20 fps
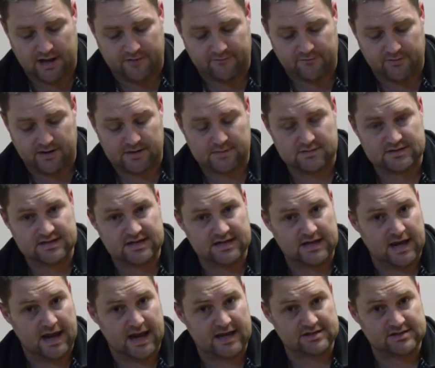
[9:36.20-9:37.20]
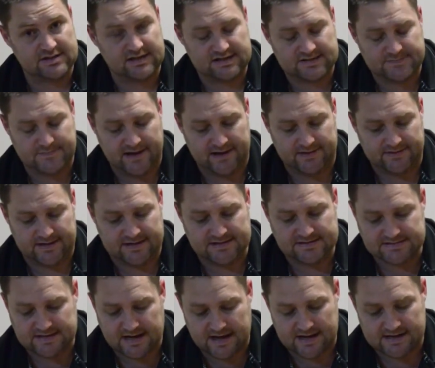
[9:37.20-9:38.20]
frequency as you expect
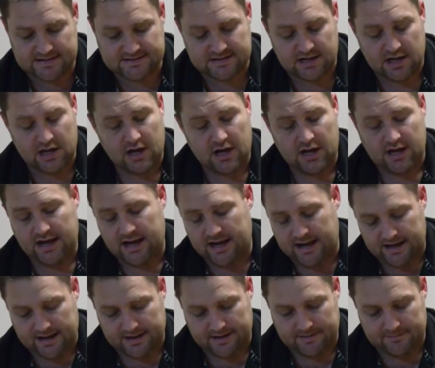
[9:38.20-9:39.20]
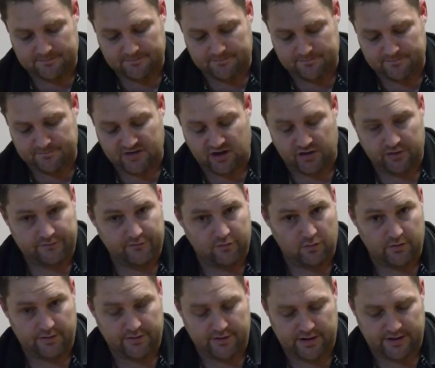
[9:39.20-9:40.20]
these days, not
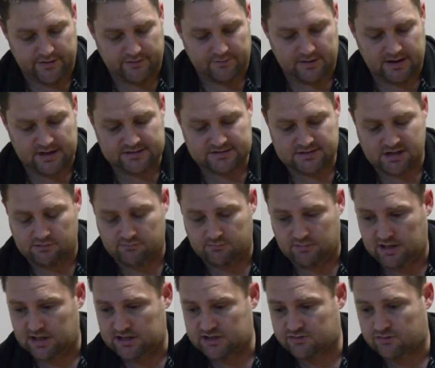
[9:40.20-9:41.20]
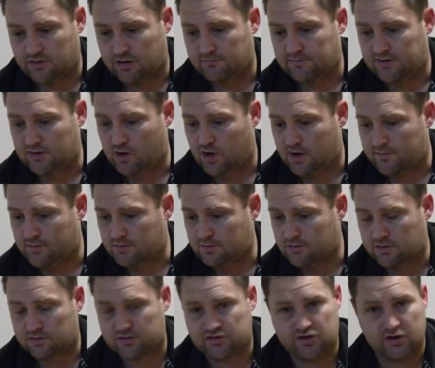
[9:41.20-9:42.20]
433. So really strong,
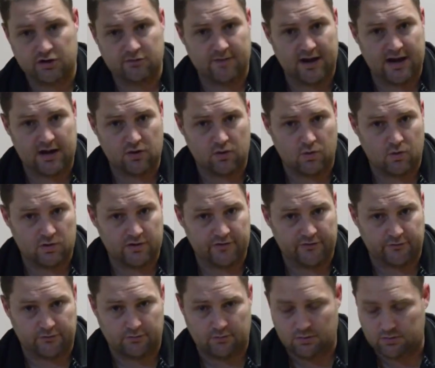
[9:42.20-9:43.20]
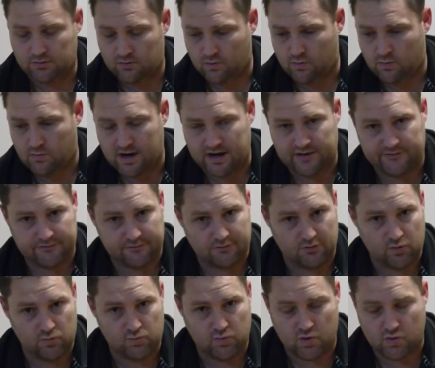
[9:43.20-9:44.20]
reliable, shoot around corners, through doorways,
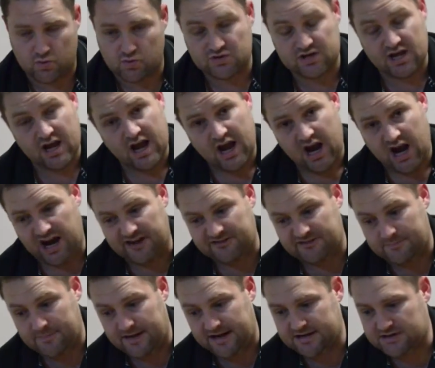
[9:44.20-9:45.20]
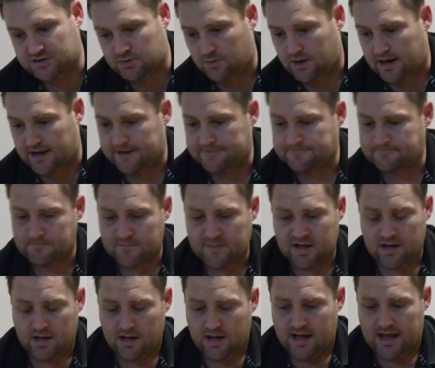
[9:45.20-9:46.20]
through walls, 100 meters away,
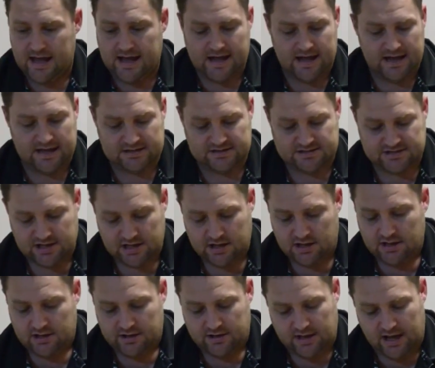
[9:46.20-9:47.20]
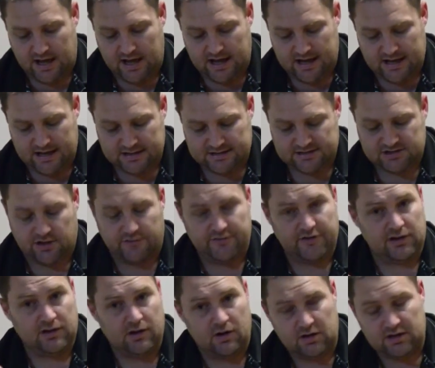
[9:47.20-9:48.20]
and it's got
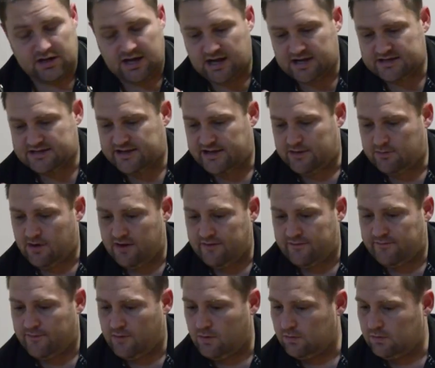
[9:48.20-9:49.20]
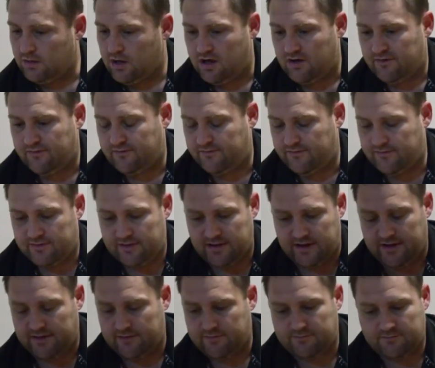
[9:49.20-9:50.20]
the lock nuts so they won't fall off.
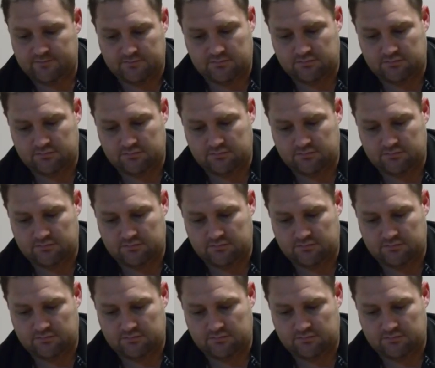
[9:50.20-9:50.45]
They've